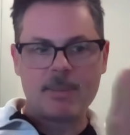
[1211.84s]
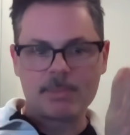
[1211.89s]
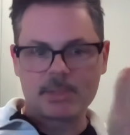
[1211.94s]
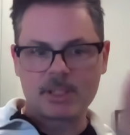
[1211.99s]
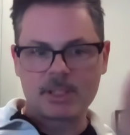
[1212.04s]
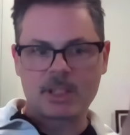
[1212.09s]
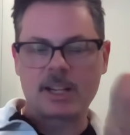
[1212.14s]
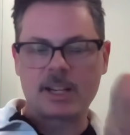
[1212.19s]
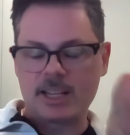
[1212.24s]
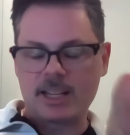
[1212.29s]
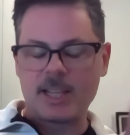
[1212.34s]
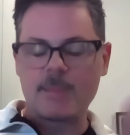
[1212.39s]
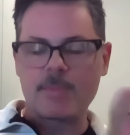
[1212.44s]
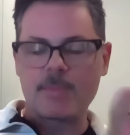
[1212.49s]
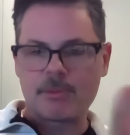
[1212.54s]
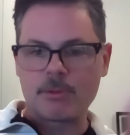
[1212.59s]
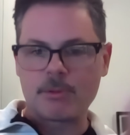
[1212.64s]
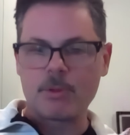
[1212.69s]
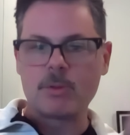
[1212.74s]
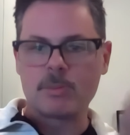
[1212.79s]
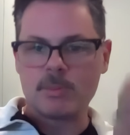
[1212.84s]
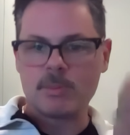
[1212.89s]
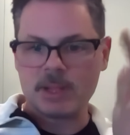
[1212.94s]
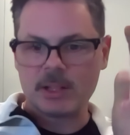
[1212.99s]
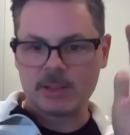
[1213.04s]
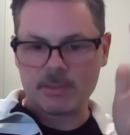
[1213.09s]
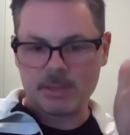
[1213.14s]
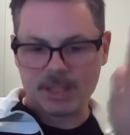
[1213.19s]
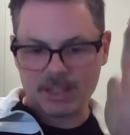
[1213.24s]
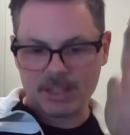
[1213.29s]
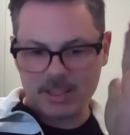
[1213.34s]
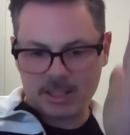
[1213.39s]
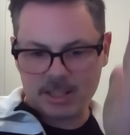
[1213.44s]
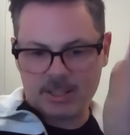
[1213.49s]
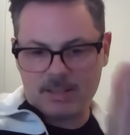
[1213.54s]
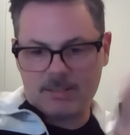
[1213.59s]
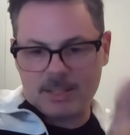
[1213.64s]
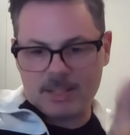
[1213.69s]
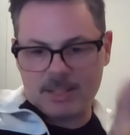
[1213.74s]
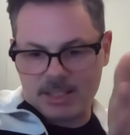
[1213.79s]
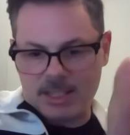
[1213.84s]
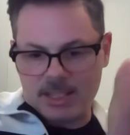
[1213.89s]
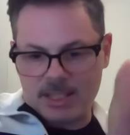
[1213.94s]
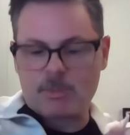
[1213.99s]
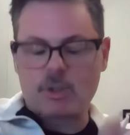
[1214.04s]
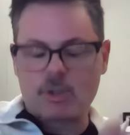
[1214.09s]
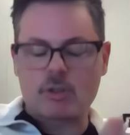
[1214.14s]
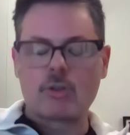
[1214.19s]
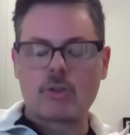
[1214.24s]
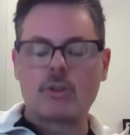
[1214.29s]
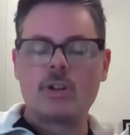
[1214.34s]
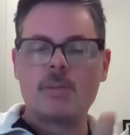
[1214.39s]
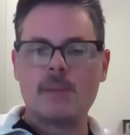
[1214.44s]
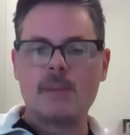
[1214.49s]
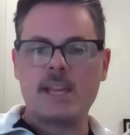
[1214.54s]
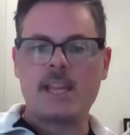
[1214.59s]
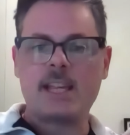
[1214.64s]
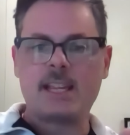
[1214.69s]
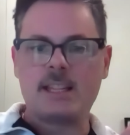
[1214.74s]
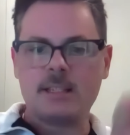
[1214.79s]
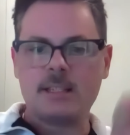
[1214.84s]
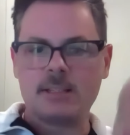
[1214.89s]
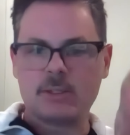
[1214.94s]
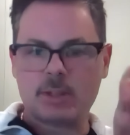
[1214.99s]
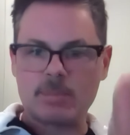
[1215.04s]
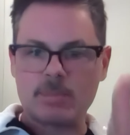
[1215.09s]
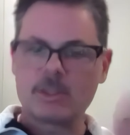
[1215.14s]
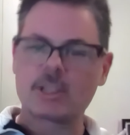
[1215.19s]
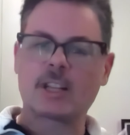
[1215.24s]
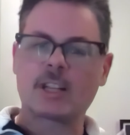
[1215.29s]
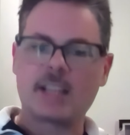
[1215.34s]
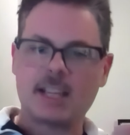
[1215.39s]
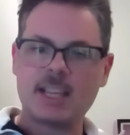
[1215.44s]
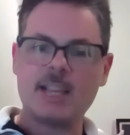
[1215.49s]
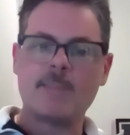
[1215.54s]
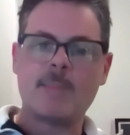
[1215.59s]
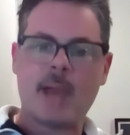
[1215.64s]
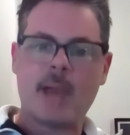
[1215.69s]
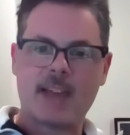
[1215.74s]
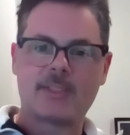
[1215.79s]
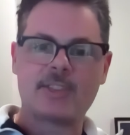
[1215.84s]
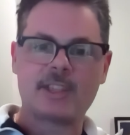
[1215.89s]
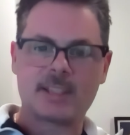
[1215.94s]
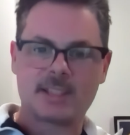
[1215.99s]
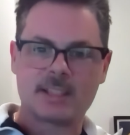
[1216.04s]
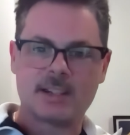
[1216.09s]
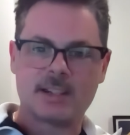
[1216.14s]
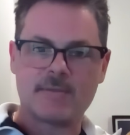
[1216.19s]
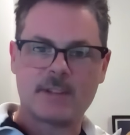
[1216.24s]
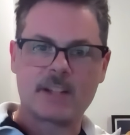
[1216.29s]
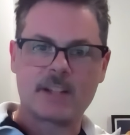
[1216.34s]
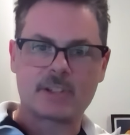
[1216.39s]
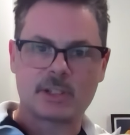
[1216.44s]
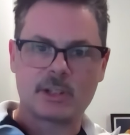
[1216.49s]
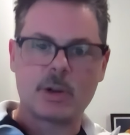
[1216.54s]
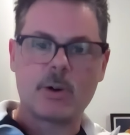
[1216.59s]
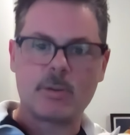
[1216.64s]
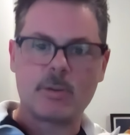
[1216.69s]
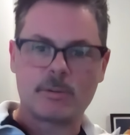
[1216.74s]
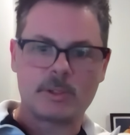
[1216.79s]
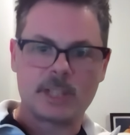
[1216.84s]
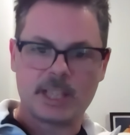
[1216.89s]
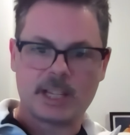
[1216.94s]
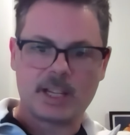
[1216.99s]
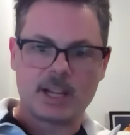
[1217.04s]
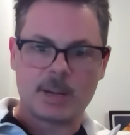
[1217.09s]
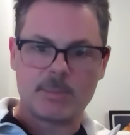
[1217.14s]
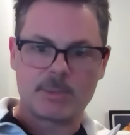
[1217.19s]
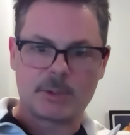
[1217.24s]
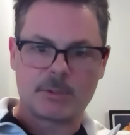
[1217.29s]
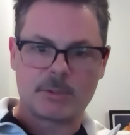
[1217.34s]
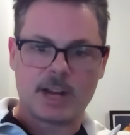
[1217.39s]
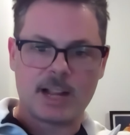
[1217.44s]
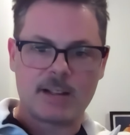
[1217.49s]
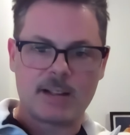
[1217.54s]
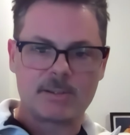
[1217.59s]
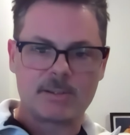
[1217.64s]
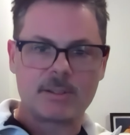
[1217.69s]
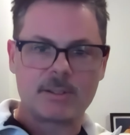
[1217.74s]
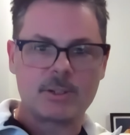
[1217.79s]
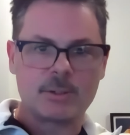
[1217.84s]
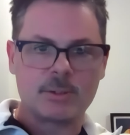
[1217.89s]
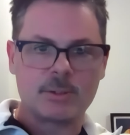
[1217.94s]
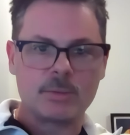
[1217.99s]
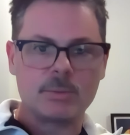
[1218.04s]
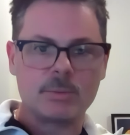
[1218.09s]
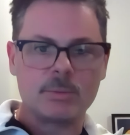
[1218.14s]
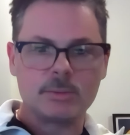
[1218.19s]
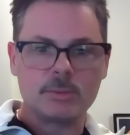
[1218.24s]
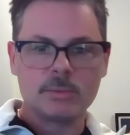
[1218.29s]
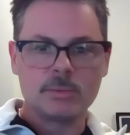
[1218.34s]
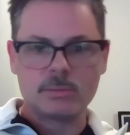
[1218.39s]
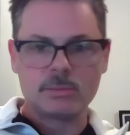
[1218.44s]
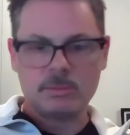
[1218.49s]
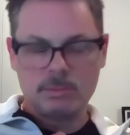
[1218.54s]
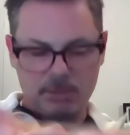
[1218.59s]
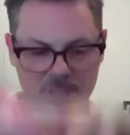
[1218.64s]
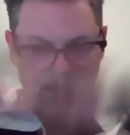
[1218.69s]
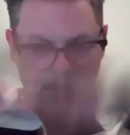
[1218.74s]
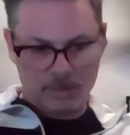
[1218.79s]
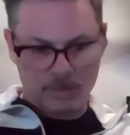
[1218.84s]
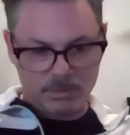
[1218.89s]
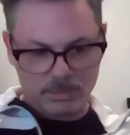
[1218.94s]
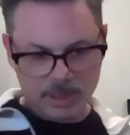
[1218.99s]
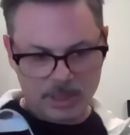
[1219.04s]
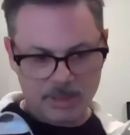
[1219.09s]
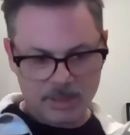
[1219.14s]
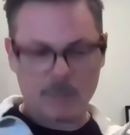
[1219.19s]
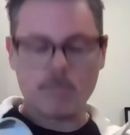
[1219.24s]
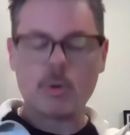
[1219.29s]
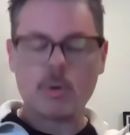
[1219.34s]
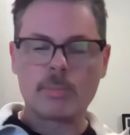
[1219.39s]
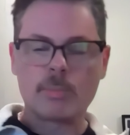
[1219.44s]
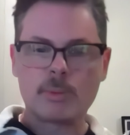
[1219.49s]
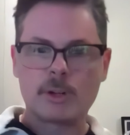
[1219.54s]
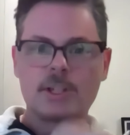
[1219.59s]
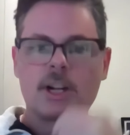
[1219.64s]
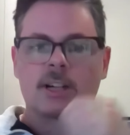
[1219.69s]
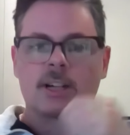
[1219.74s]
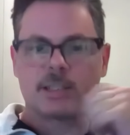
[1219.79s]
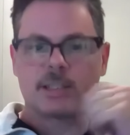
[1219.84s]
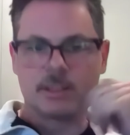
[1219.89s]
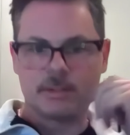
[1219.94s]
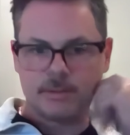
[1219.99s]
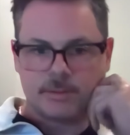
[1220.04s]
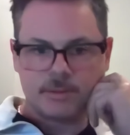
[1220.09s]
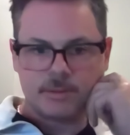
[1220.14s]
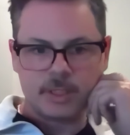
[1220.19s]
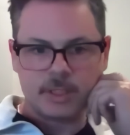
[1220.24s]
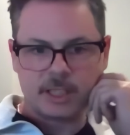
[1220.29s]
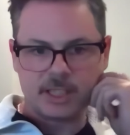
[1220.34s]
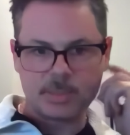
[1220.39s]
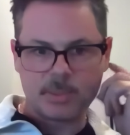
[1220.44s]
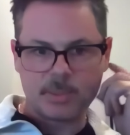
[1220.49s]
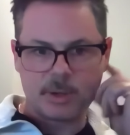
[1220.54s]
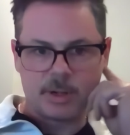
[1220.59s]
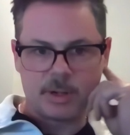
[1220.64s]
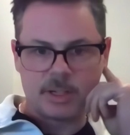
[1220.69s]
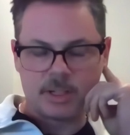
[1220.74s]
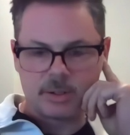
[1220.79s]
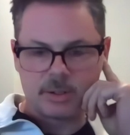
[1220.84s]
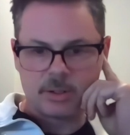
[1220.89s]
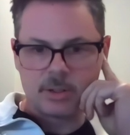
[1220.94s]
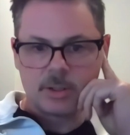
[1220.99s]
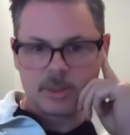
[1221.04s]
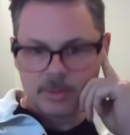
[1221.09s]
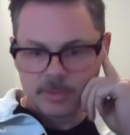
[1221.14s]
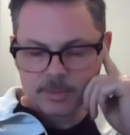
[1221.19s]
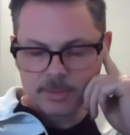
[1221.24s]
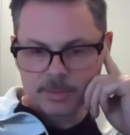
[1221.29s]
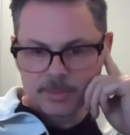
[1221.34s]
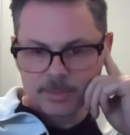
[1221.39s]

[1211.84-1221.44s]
I'm just going to keep through, this seems true to me, so I'm just going to keep at this, and eventually, hopefully, it comes around to, a more productive experience.